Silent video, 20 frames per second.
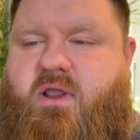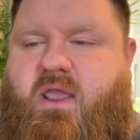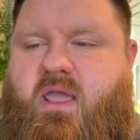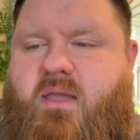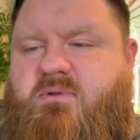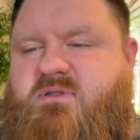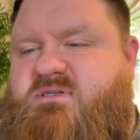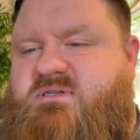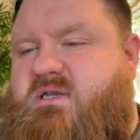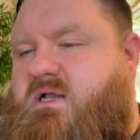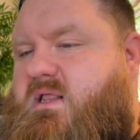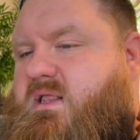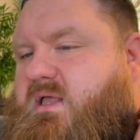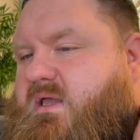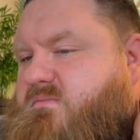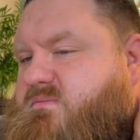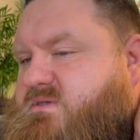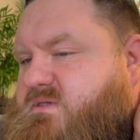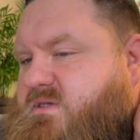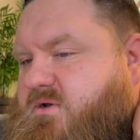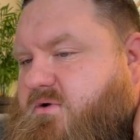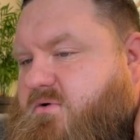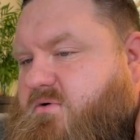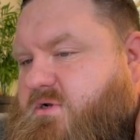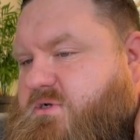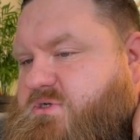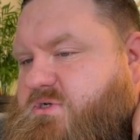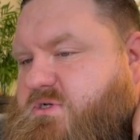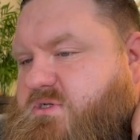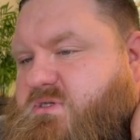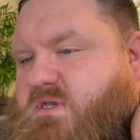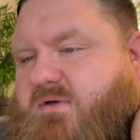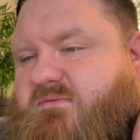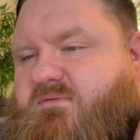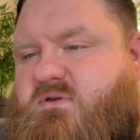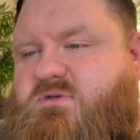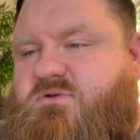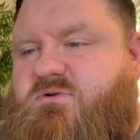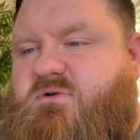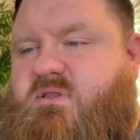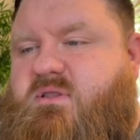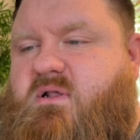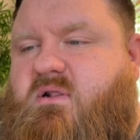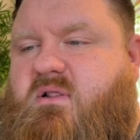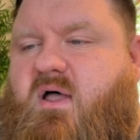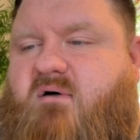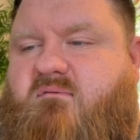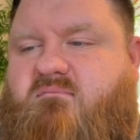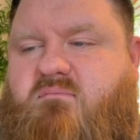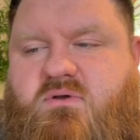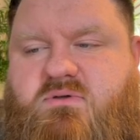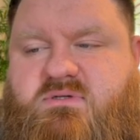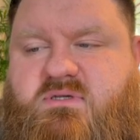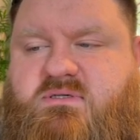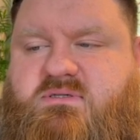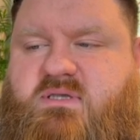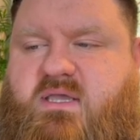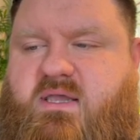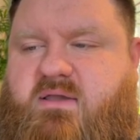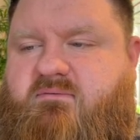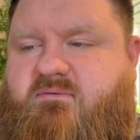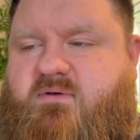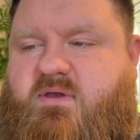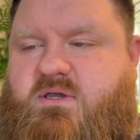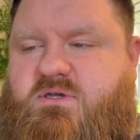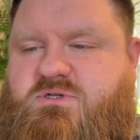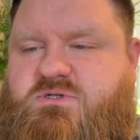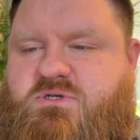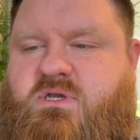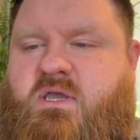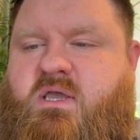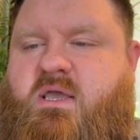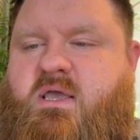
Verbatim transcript: Hamilton claims that Christians often treat the law of Moses like fish.